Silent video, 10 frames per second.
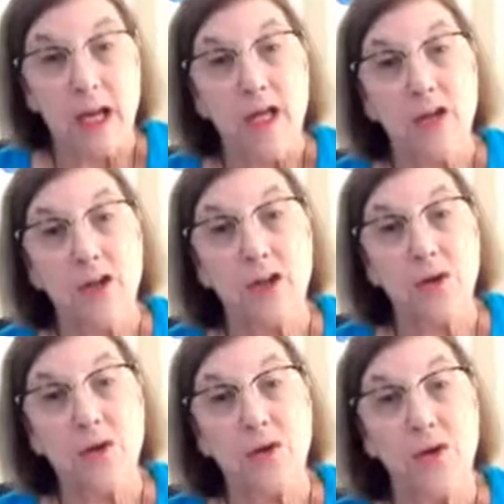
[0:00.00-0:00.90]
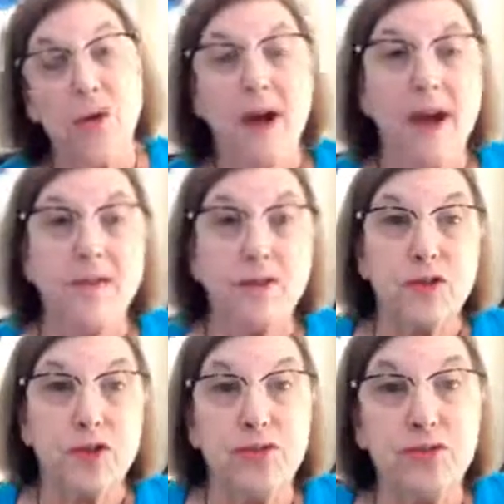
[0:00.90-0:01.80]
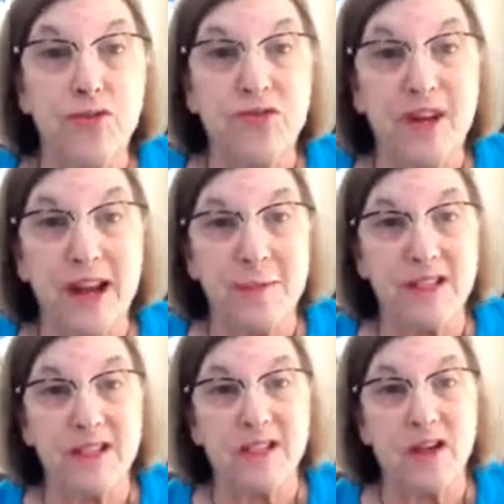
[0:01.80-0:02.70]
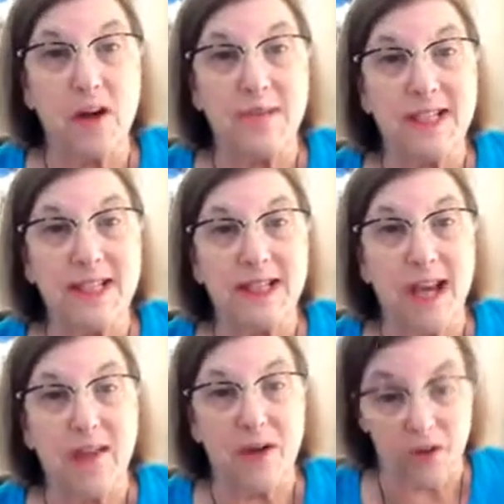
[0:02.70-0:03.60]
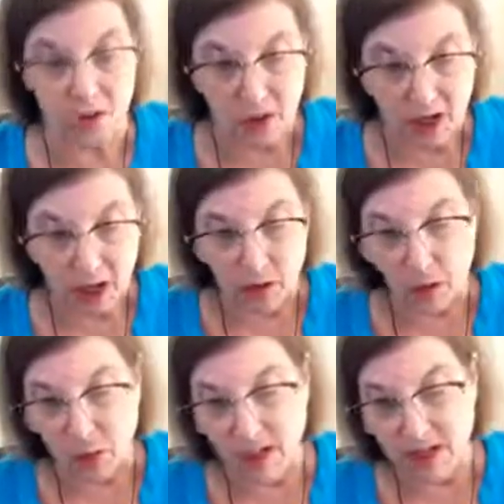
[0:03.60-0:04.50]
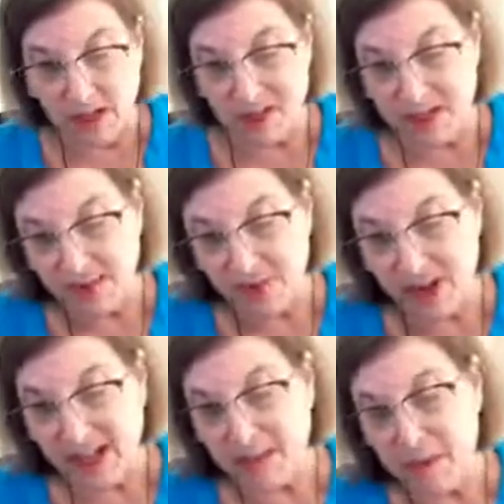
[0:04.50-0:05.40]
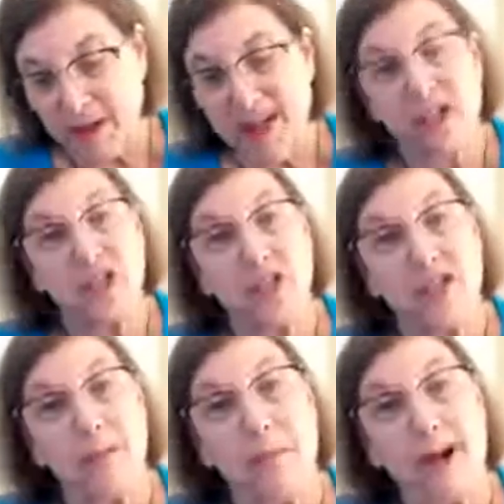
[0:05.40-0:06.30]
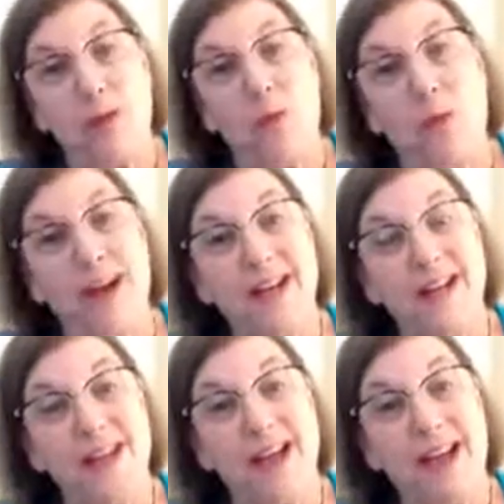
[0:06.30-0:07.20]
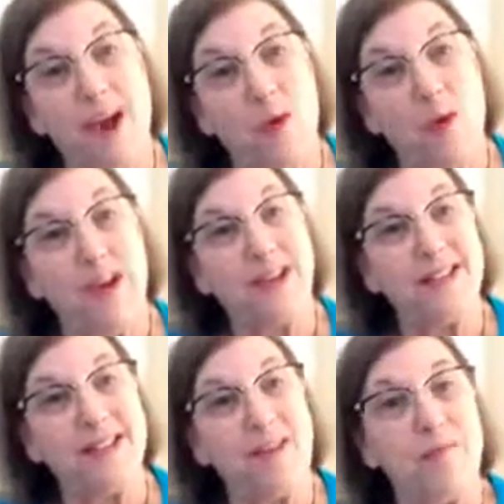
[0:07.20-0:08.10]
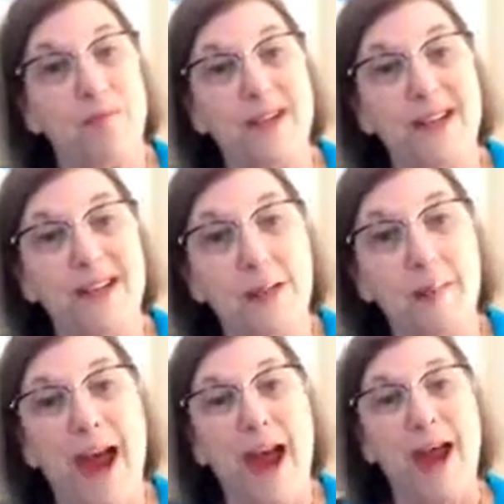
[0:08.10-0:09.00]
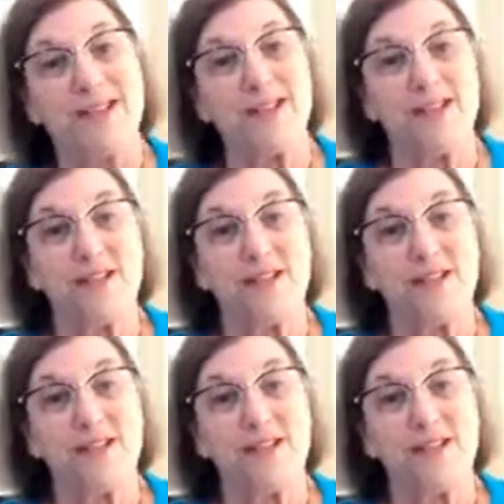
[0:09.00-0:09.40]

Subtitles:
You know, you have two families coming together with different expectations about how weddings have been in the past.